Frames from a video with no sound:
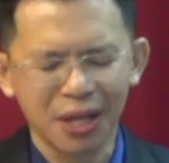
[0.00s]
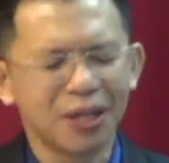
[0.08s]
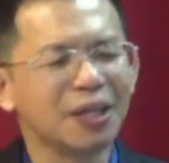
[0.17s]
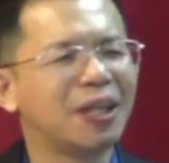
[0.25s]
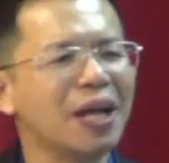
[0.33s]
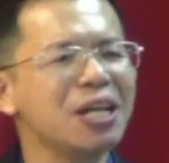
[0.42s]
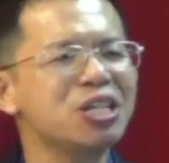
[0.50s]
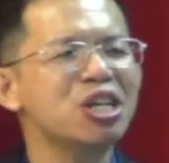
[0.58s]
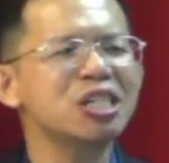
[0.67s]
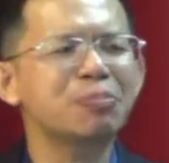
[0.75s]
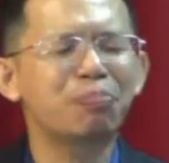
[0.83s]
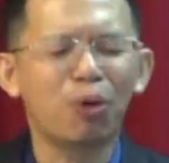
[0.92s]
The
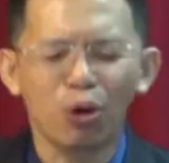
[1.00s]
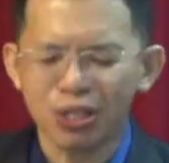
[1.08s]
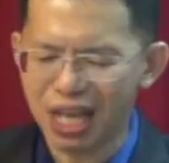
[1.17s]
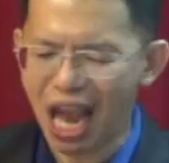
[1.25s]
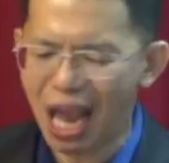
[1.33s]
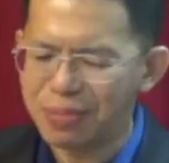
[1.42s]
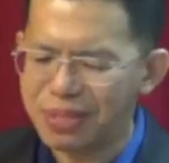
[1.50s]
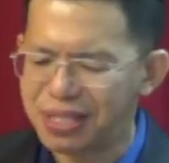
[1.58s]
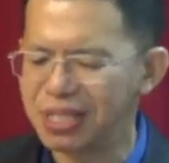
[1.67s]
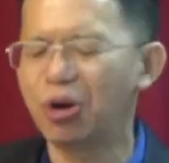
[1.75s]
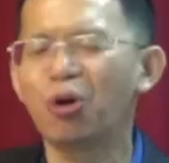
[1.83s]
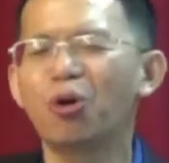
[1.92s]
dangers
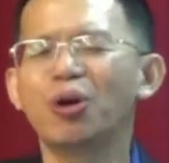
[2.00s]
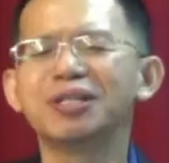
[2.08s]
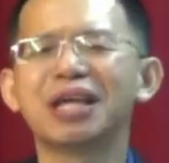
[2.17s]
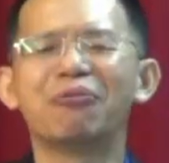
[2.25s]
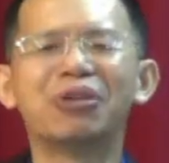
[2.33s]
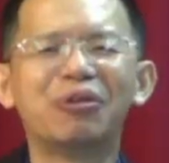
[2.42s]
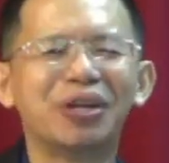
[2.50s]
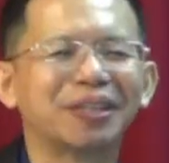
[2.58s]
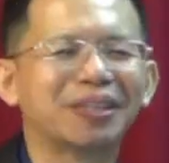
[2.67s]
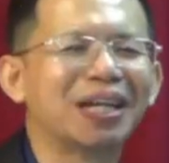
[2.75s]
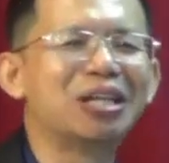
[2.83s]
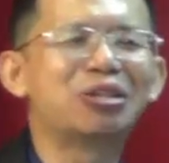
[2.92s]
post-MCO is that we
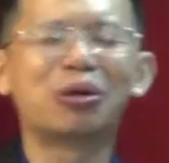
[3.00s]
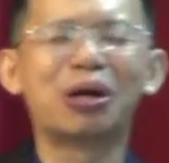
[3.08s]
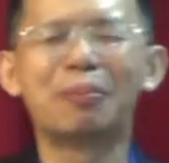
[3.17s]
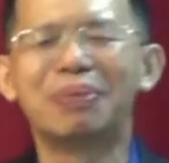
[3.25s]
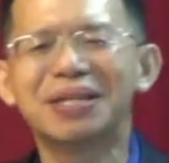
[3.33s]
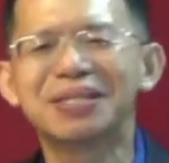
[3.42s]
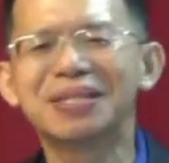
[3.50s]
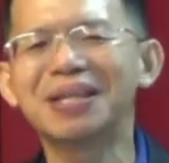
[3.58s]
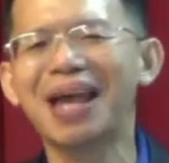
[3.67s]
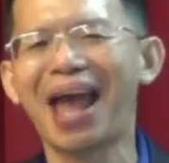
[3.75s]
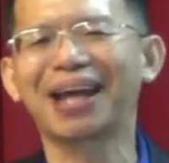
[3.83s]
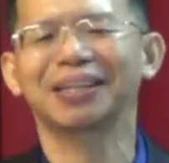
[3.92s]
return to a
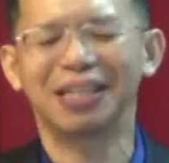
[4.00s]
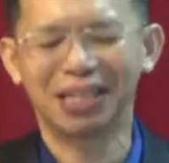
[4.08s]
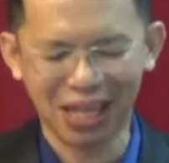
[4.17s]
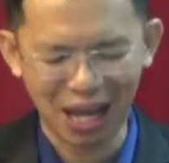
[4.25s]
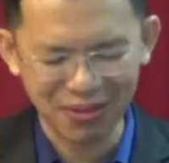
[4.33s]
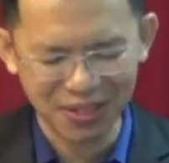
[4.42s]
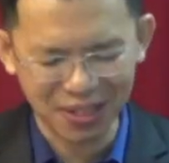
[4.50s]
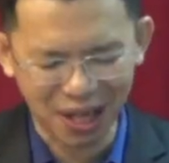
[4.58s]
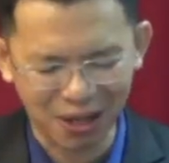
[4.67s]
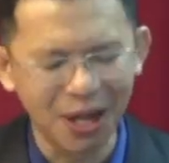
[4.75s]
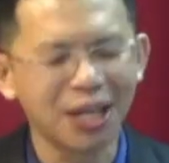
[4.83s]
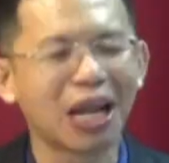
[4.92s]
busy, hectic
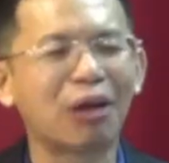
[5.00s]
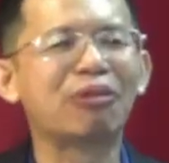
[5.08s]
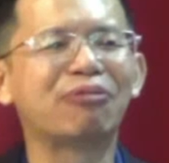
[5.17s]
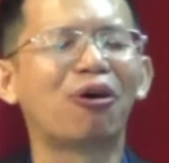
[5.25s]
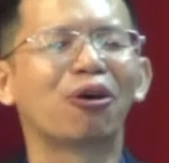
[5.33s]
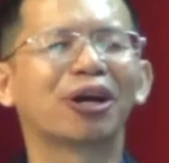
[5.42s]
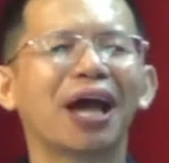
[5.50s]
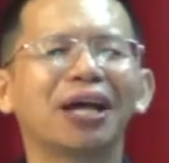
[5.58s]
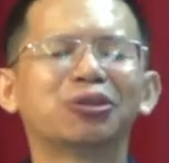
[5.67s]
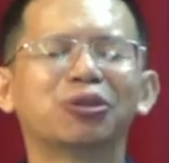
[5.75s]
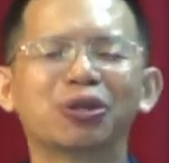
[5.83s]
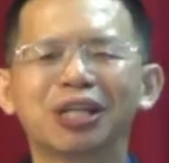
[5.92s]
lifestyle, that we
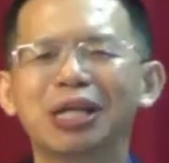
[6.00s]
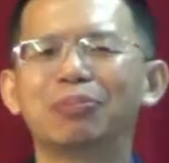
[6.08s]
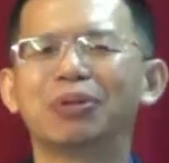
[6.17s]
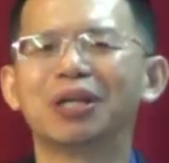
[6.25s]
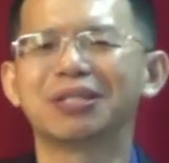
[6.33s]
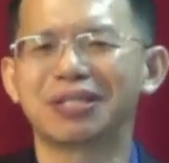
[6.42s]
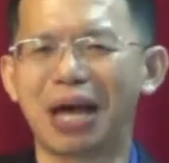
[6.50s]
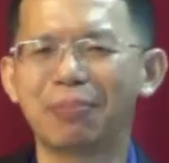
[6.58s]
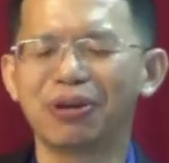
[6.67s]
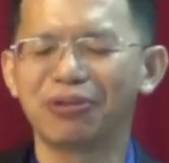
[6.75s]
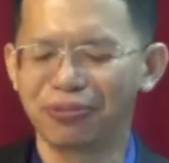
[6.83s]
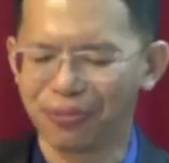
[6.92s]
forget to keep the
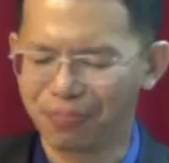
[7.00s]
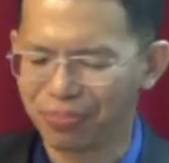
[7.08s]
Sabbath.